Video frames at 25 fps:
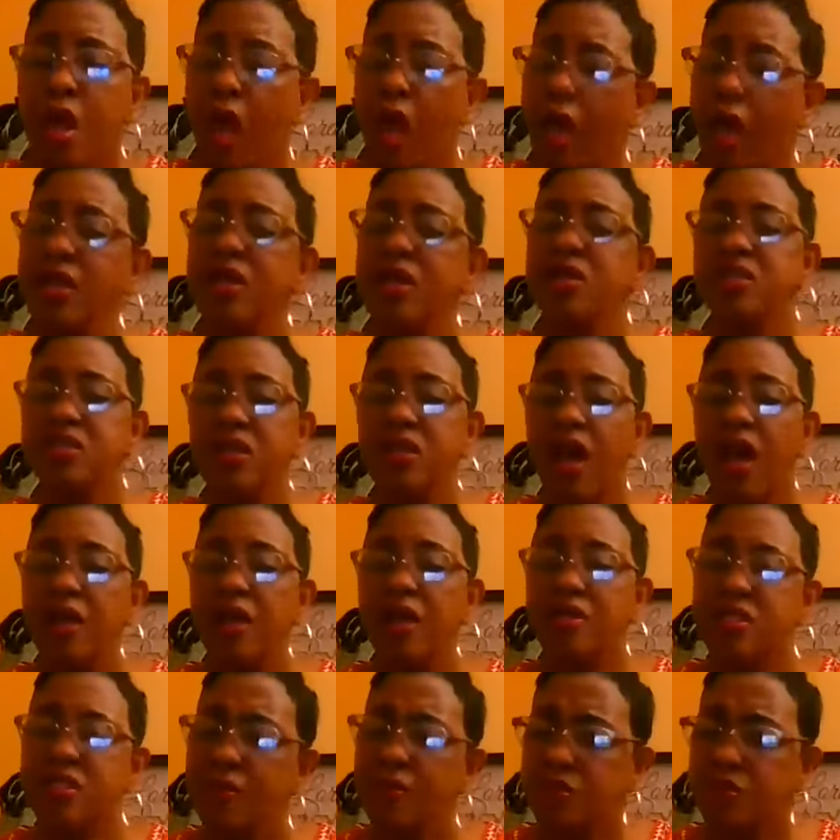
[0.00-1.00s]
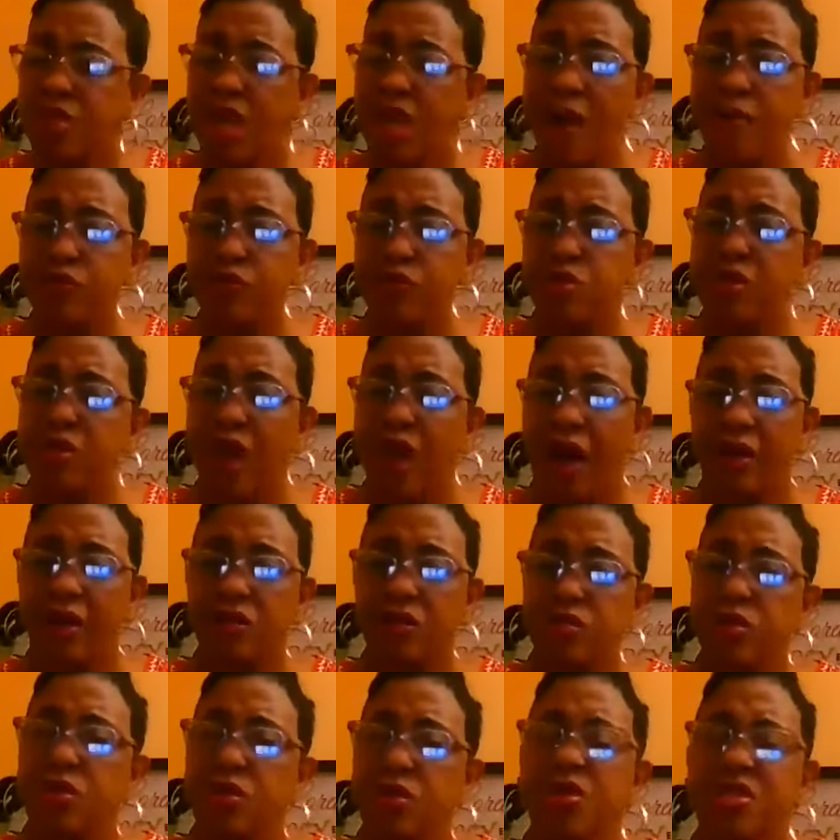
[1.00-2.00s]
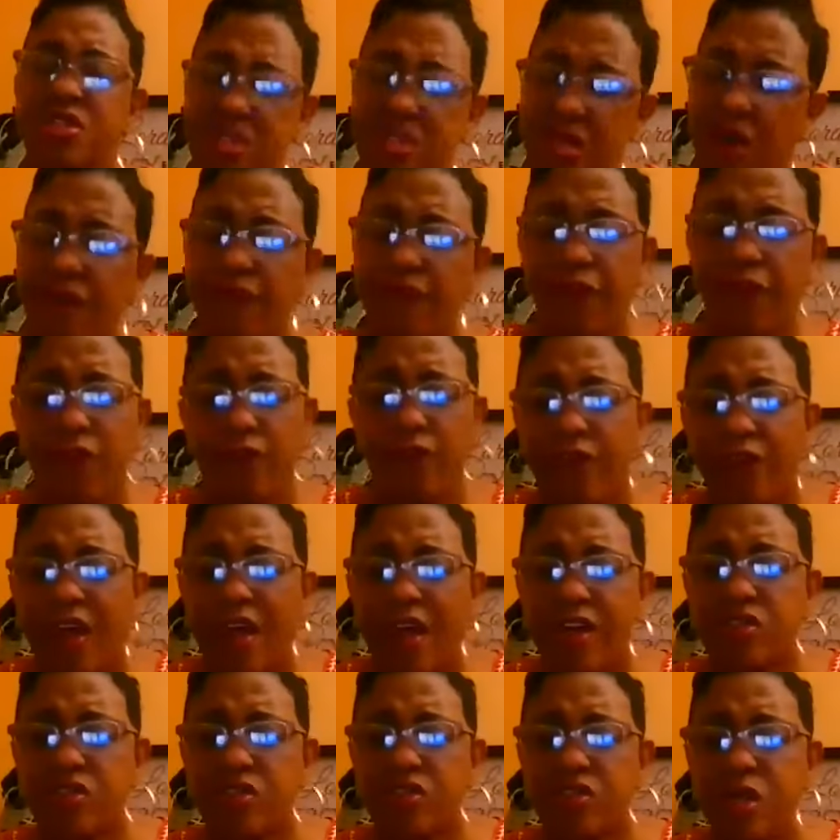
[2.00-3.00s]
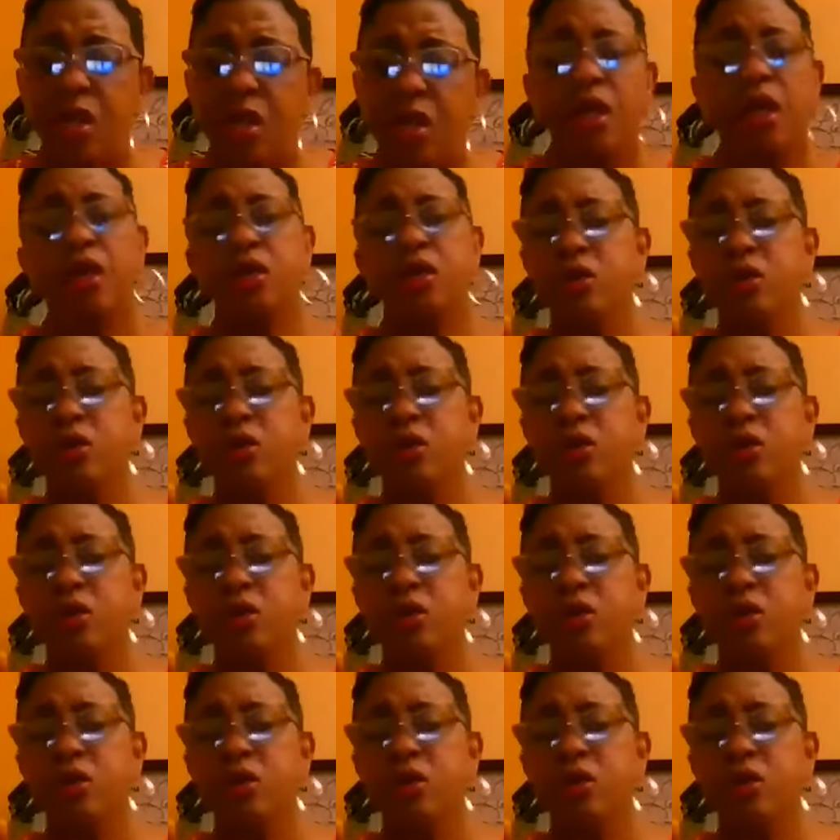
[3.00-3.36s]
And it's like sometimes you got to do a self reflection.